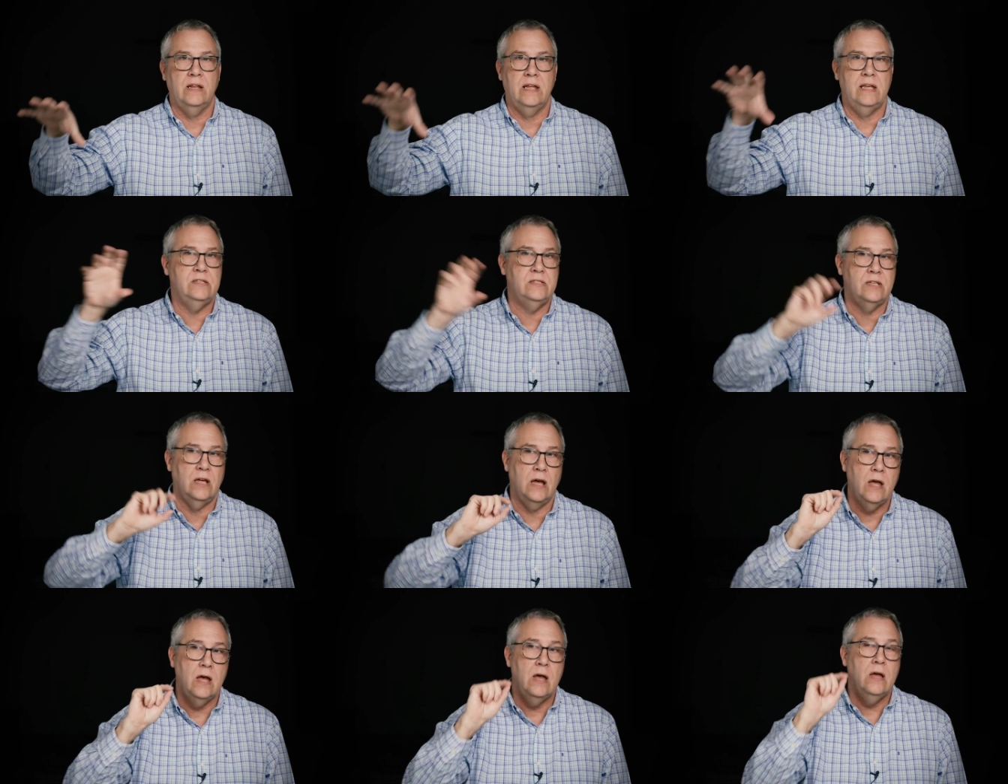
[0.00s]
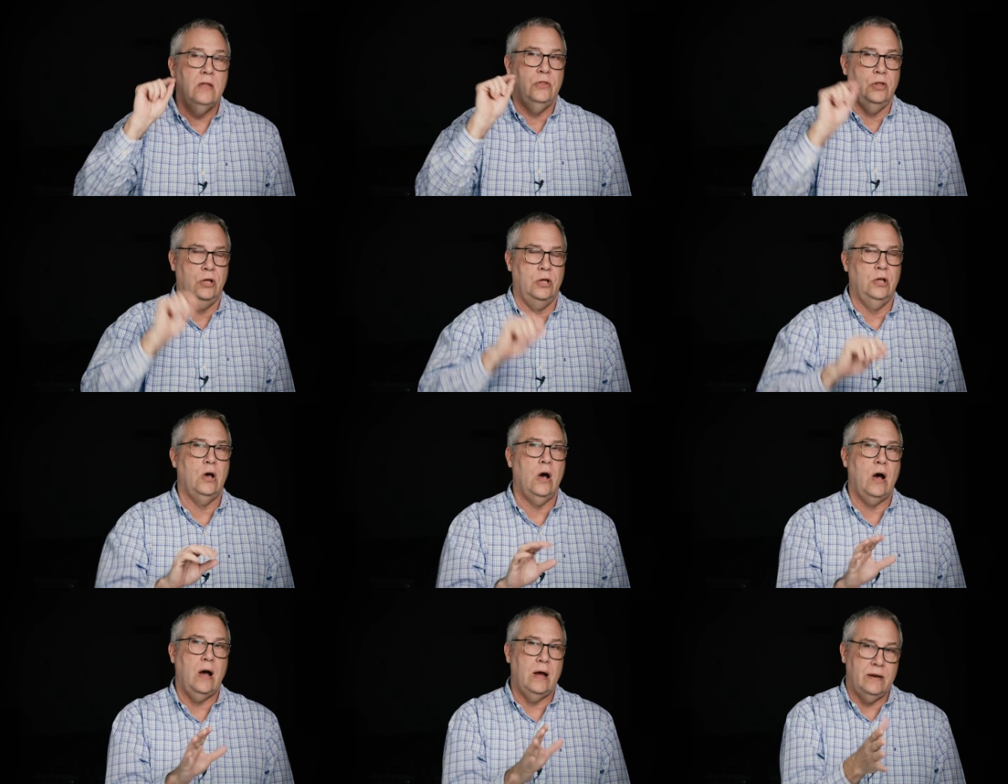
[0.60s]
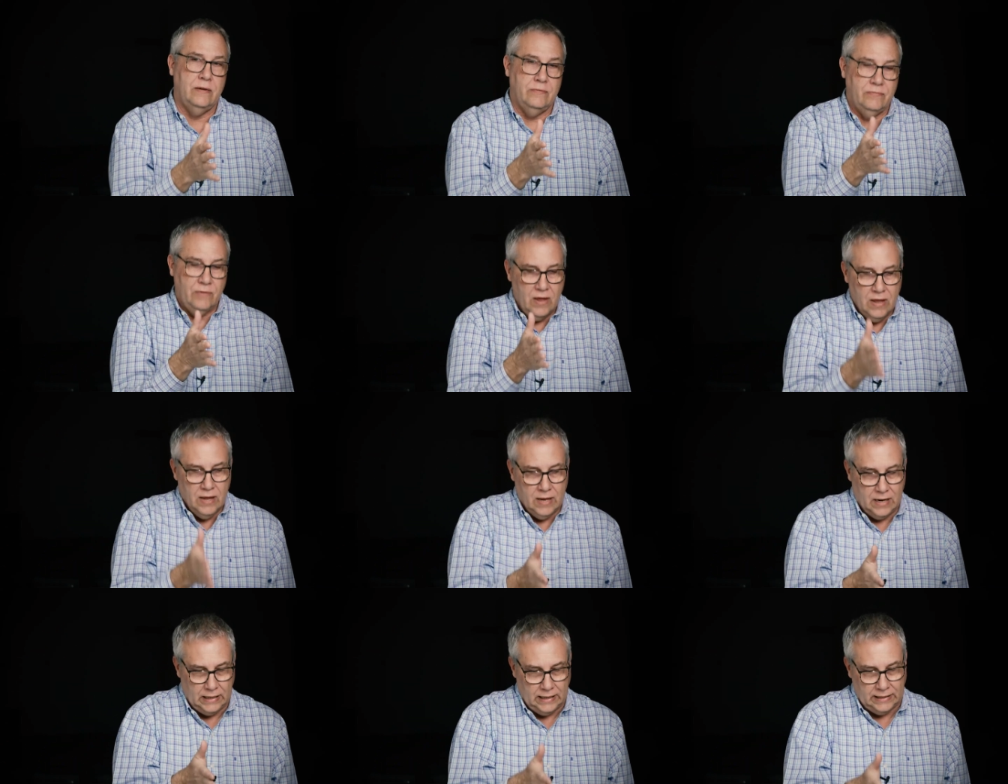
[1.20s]
He's the, the God of,
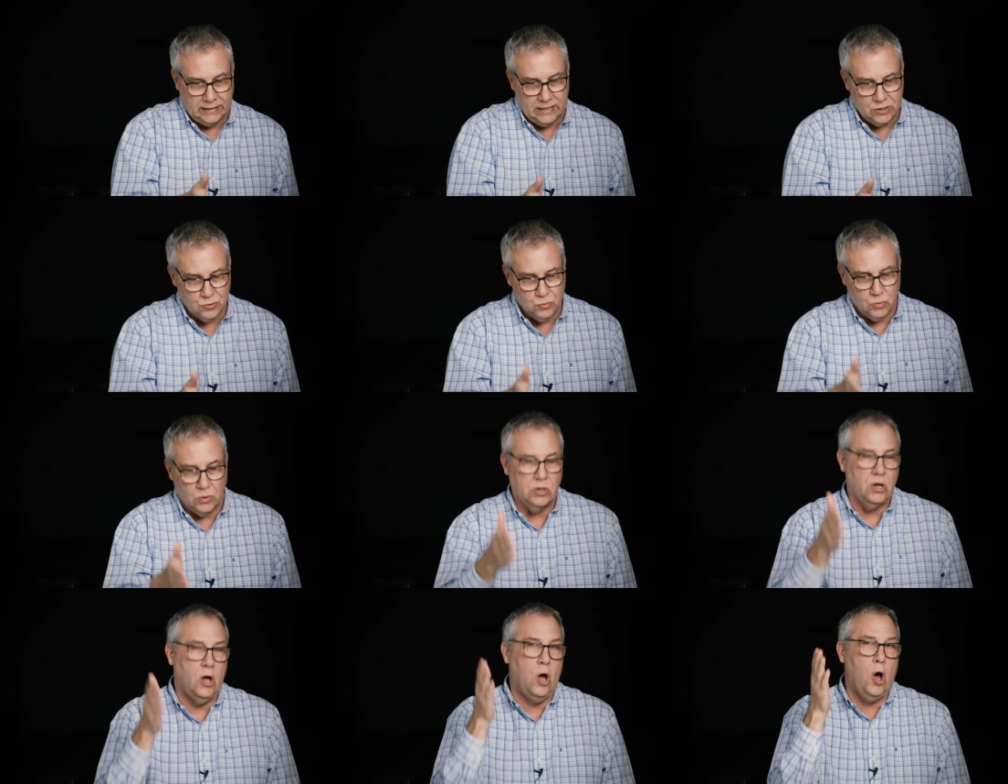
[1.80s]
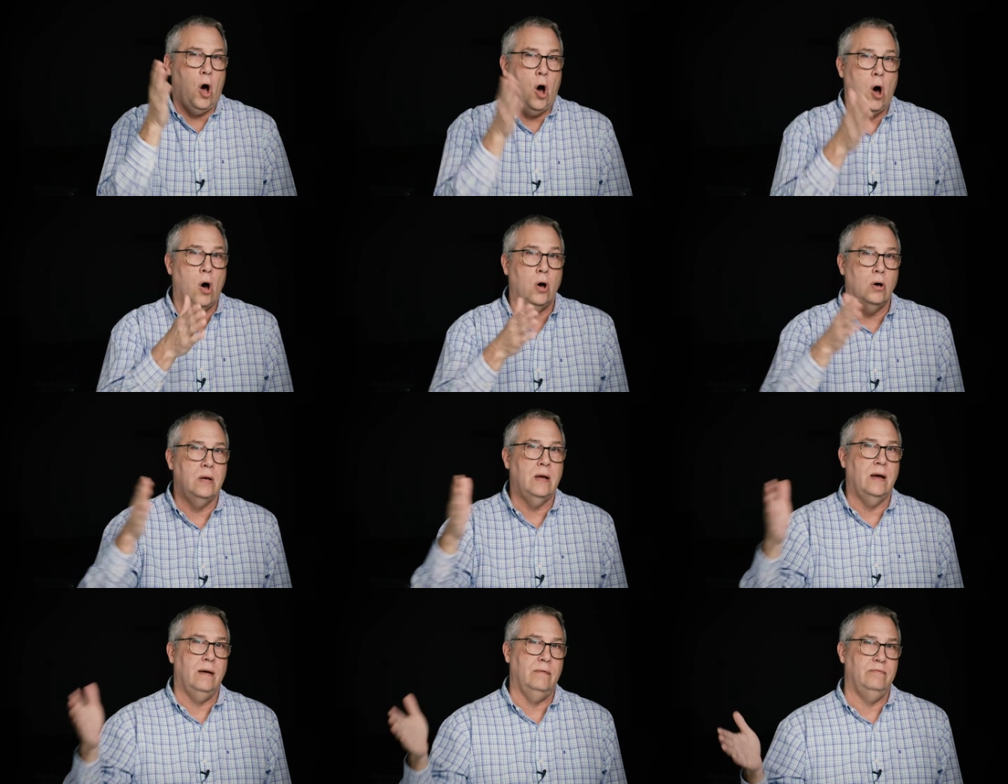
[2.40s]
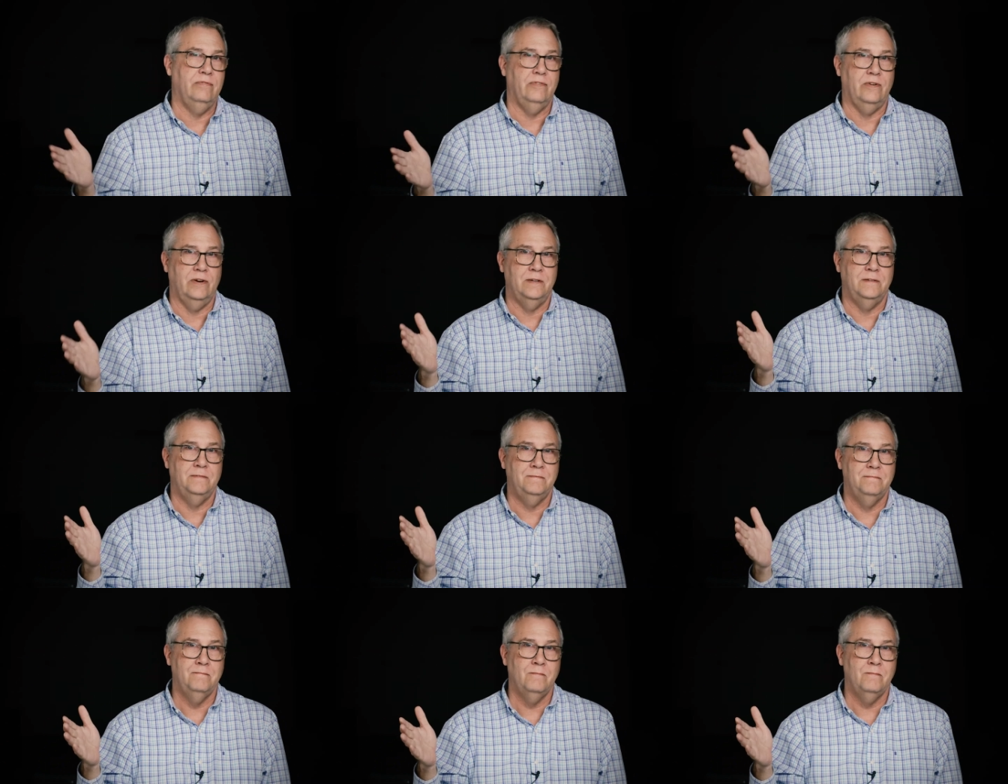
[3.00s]
I like this word, all comfort.